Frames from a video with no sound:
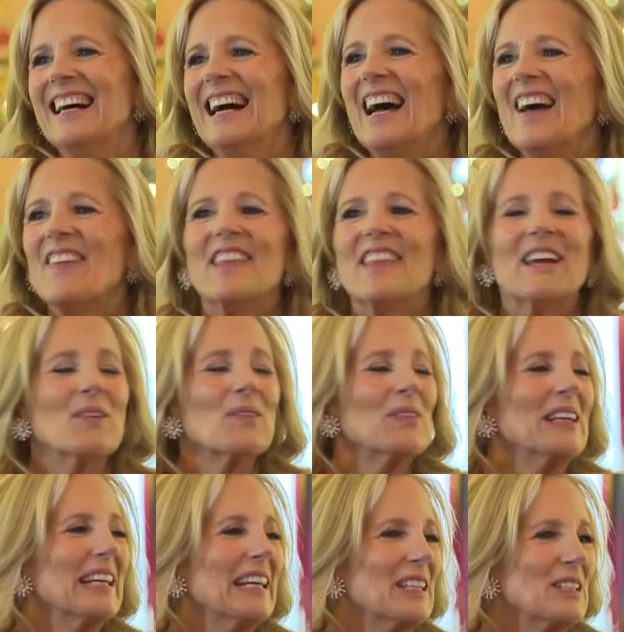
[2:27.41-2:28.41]
And there
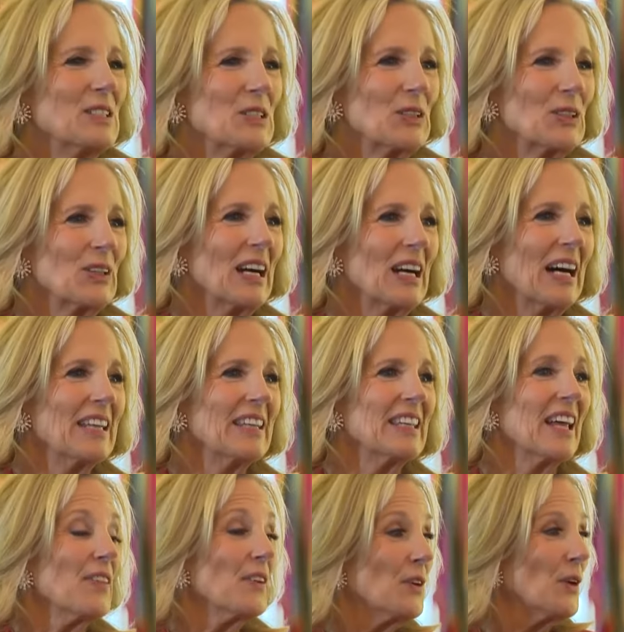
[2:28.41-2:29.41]
we enter
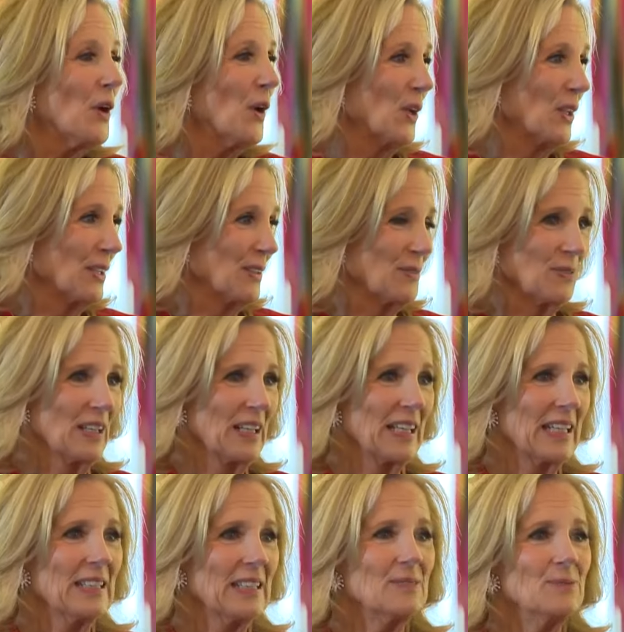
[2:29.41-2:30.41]
another hall of
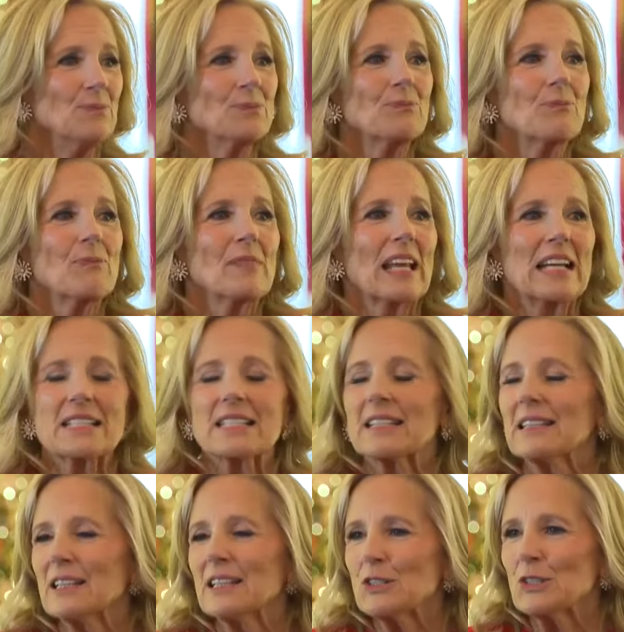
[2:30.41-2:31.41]
light as
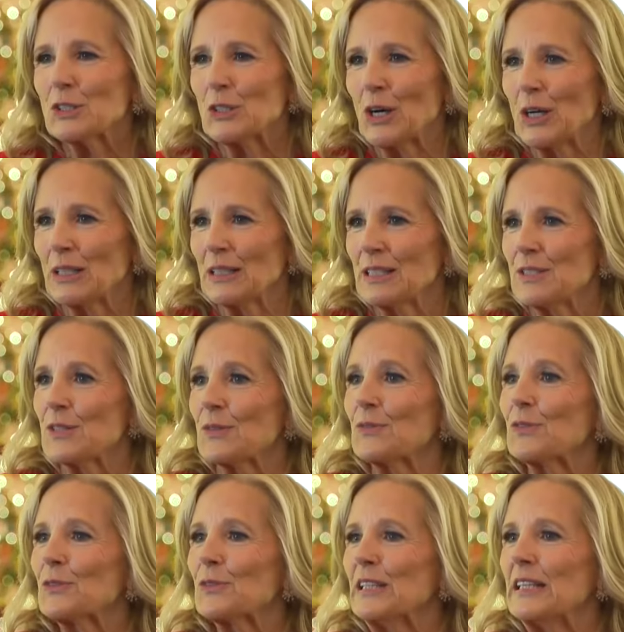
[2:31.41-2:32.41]
lush garlands of
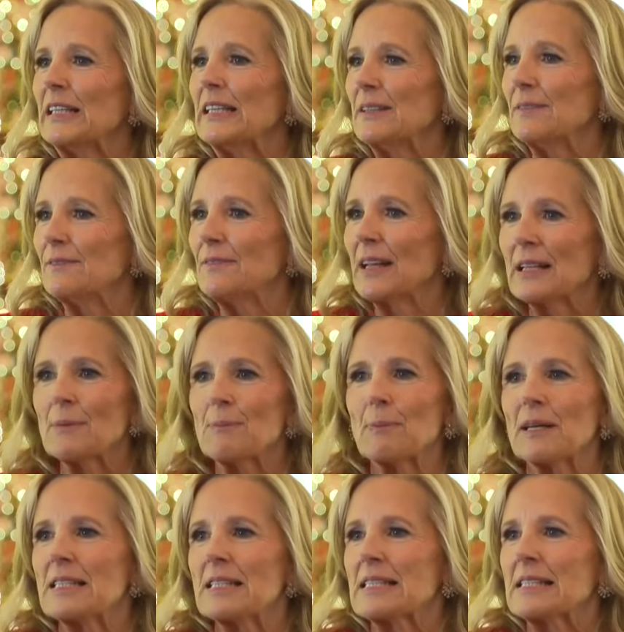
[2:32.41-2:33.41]
green envelop
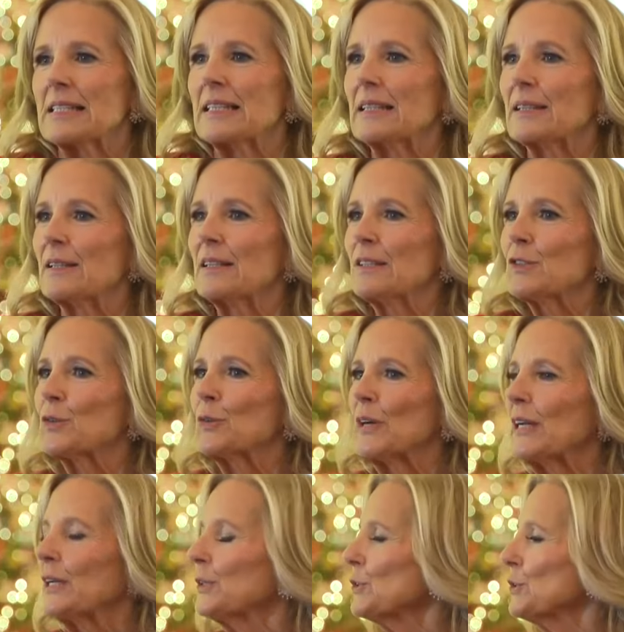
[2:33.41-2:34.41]
us in the
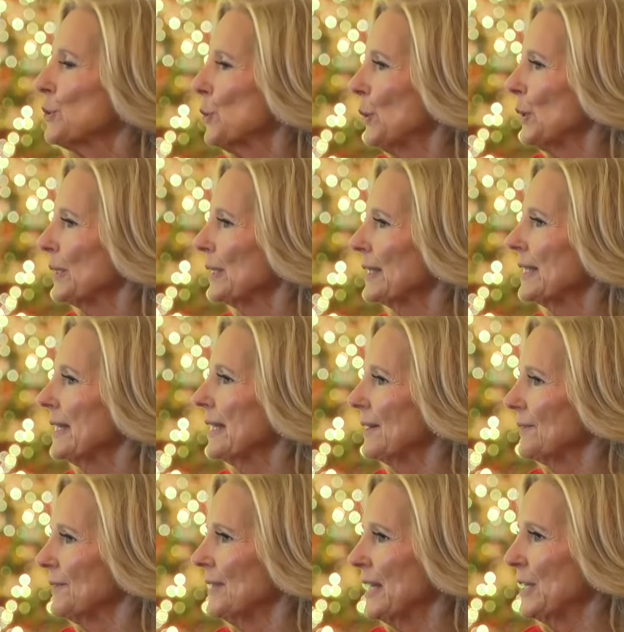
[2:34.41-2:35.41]
tranquility
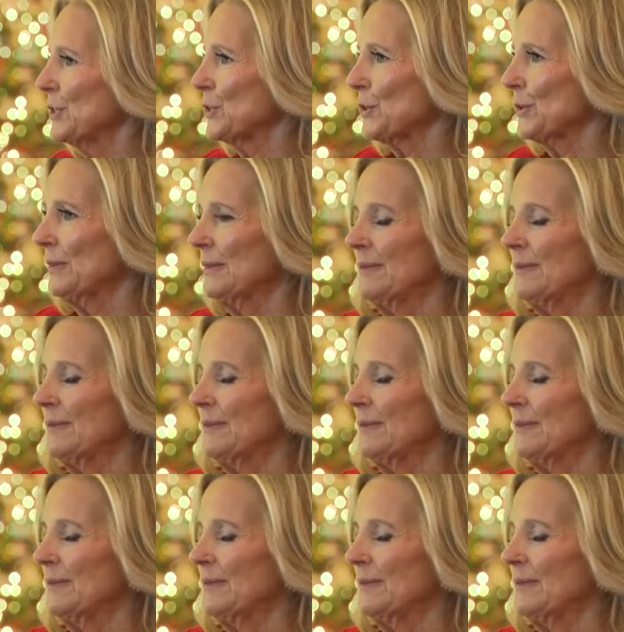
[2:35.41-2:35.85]
of nature.